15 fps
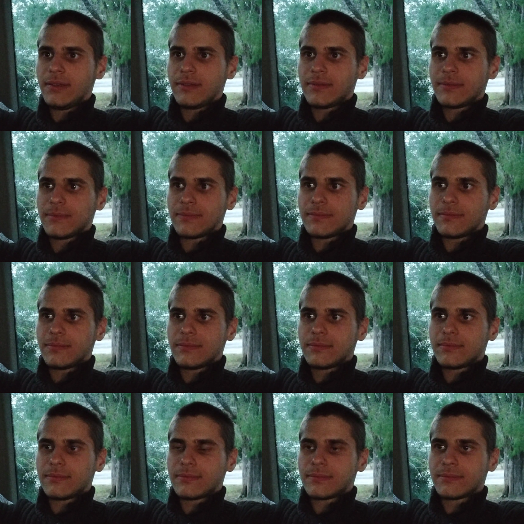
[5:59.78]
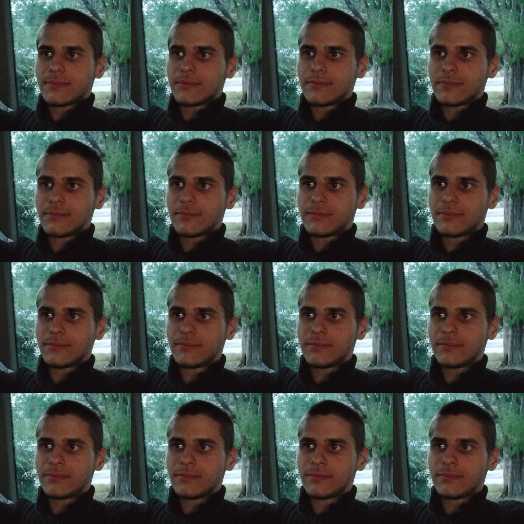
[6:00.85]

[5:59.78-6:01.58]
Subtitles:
[no speech]